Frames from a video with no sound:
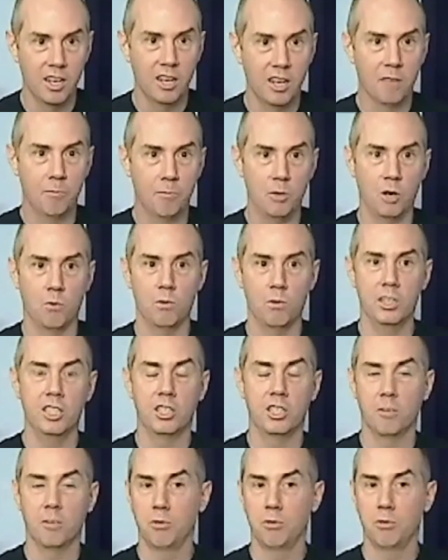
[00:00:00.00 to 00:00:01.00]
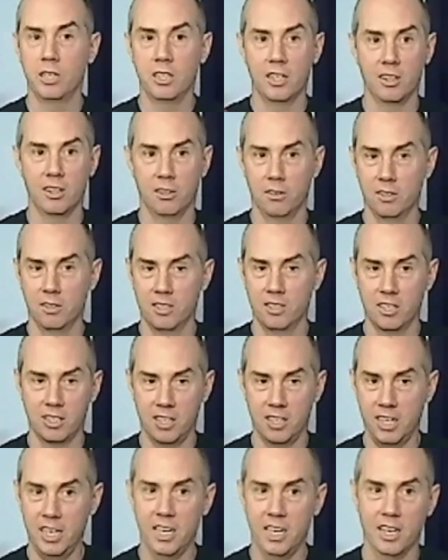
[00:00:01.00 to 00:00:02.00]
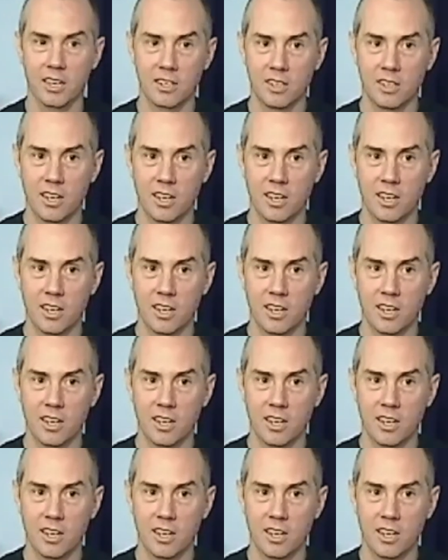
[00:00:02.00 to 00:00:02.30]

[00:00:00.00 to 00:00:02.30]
but when you completely lose this hand,